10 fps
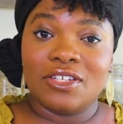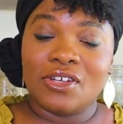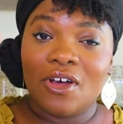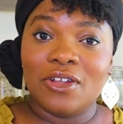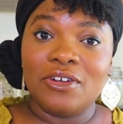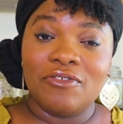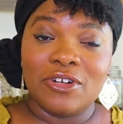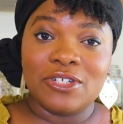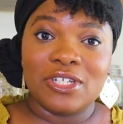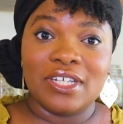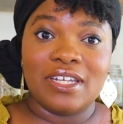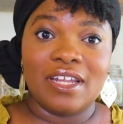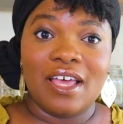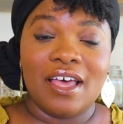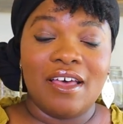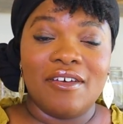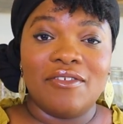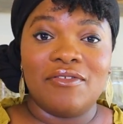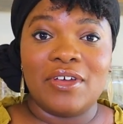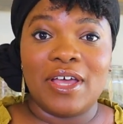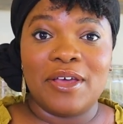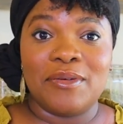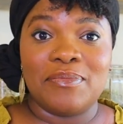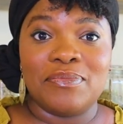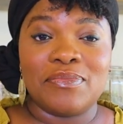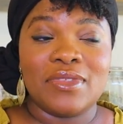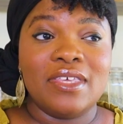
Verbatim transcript: taller version of um,